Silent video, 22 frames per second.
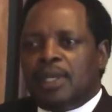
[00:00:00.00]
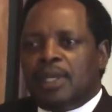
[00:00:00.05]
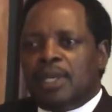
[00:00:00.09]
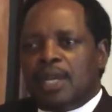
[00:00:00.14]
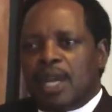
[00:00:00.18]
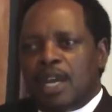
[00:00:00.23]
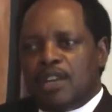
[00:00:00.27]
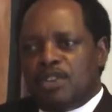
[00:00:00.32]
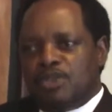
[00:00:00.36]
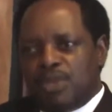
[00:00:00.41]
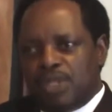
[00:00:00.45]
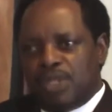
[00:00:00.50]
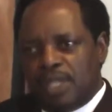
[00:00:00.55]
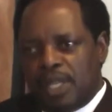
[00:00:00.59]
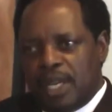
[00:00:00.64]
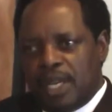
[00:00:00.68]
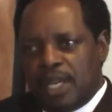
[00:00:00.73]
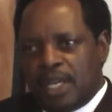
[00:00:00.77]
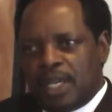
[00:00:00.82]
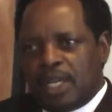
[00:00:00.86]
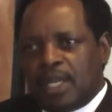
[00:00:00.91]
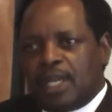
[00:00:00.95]
countries
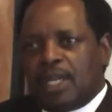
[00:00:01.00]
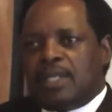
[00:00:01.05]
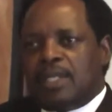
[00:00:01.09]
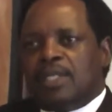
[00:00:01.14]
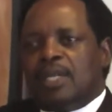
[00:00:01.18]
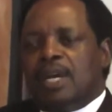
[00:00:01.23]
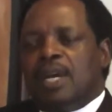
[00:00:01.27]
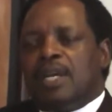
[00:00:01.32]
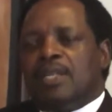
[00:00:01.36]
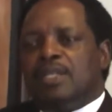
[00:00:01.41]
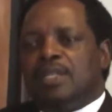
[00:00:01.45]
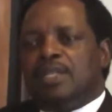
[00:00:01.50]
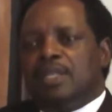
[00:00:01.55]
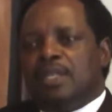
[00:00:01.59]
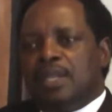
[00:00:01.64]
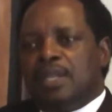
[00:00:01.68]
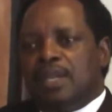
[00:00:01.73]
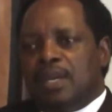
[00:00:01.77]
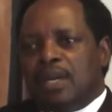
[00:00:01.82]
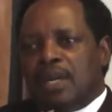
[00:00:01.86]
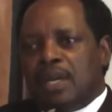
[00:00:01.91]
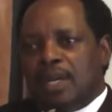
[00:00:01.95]
like
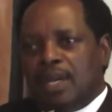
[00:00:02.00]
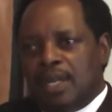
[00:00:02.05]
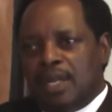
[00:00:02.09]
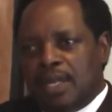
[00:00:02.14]
Tanzania,